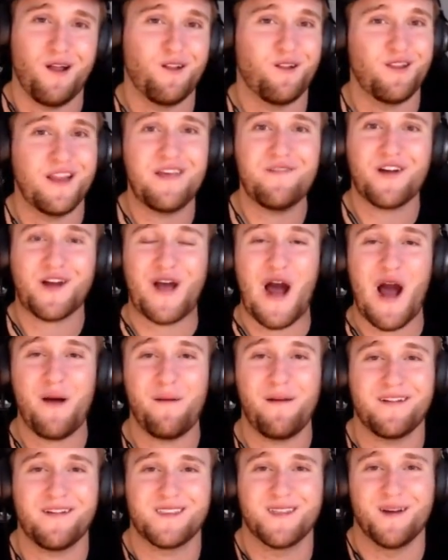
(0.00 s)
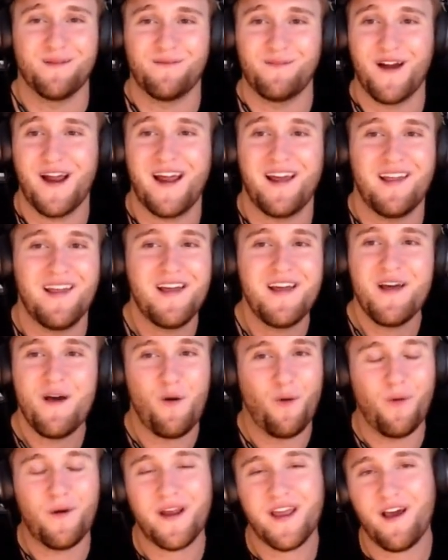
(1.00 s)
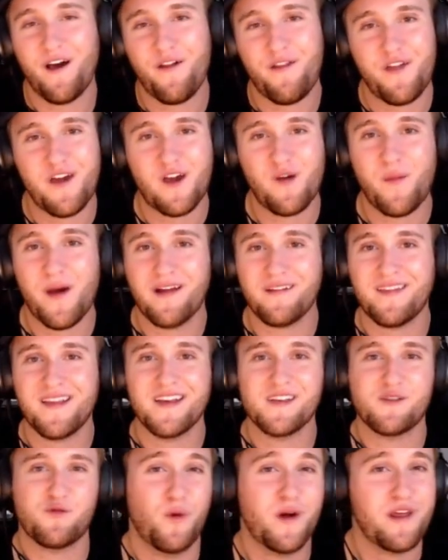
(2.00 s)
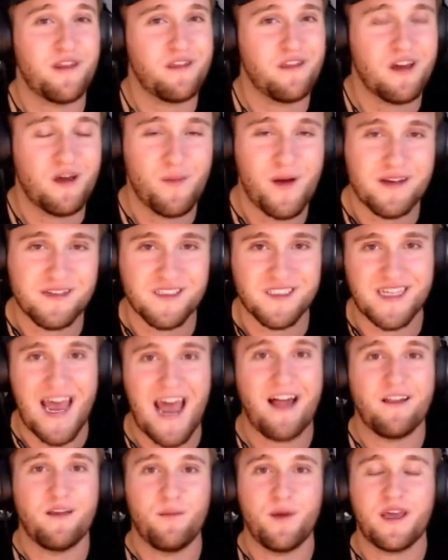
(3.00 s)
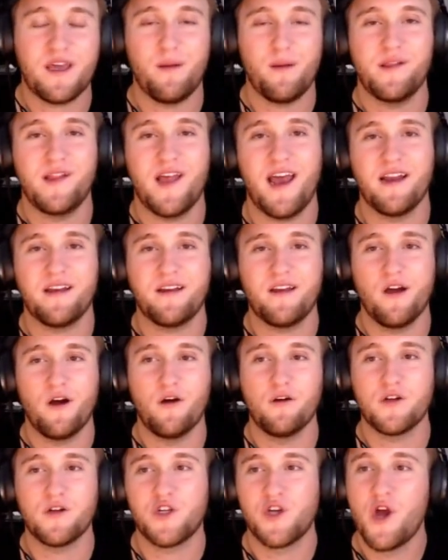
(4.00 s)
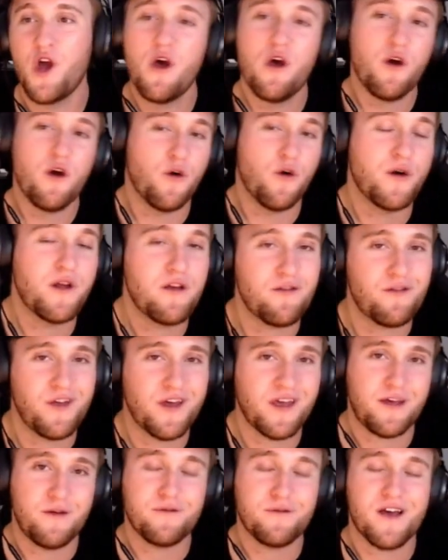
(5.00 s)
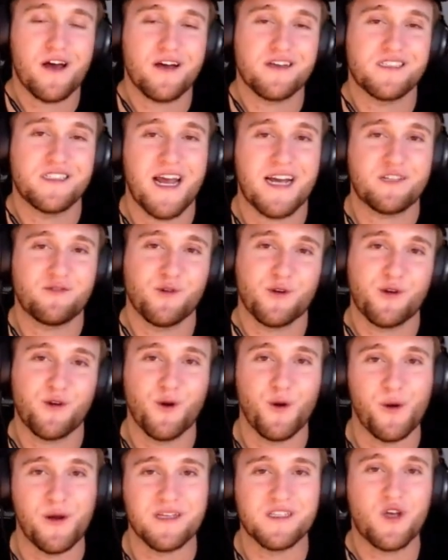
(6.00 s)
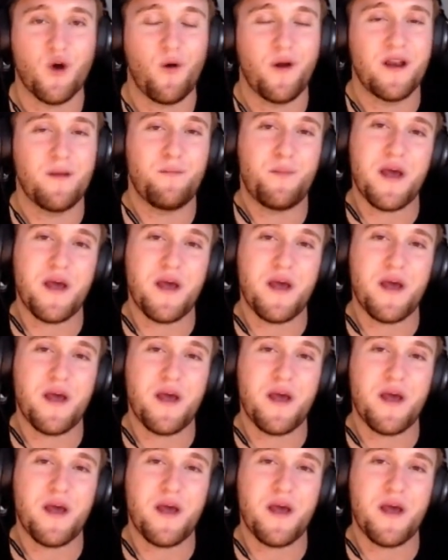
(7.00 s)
leave a comment or something, right? What do y'all think about this? What do you think about Scalley becoming the head coach? Who do you think Utah's next recruit is going to